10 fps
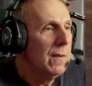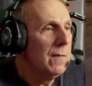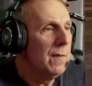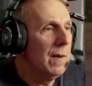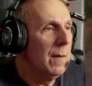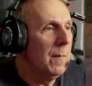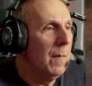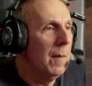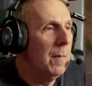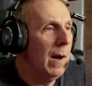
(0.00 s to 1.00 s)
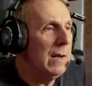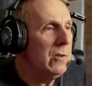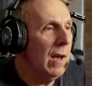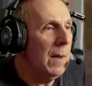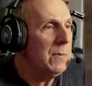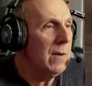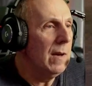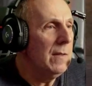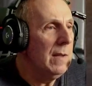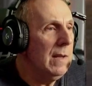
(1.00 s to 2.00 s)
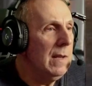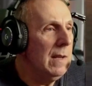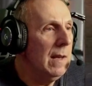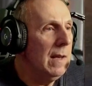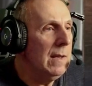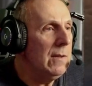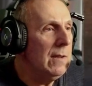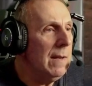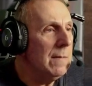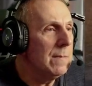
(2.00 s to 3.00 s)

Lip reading: from mod shops on the internet.